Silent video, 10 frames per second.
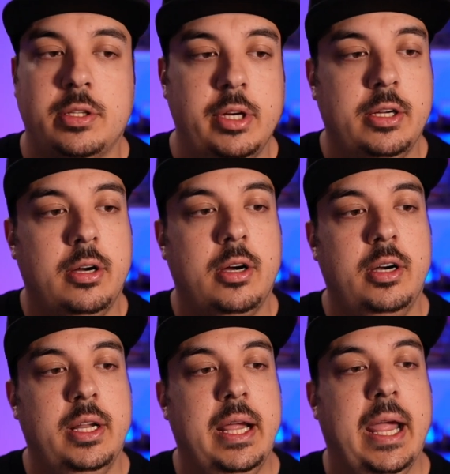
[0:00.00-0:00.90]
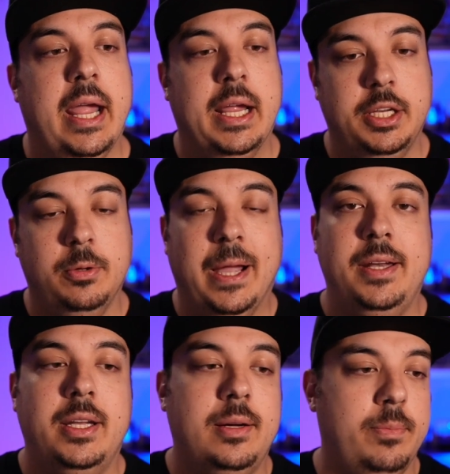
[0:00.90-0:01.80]
3 card and you
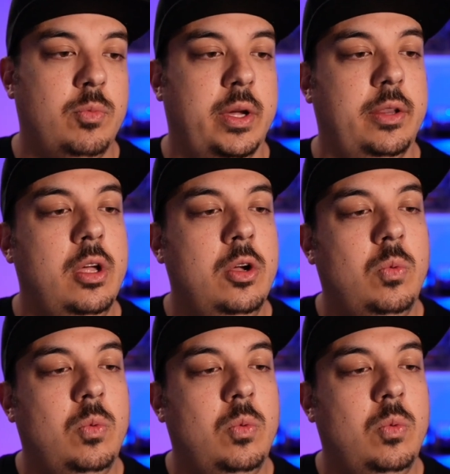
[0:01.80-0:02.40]
end up with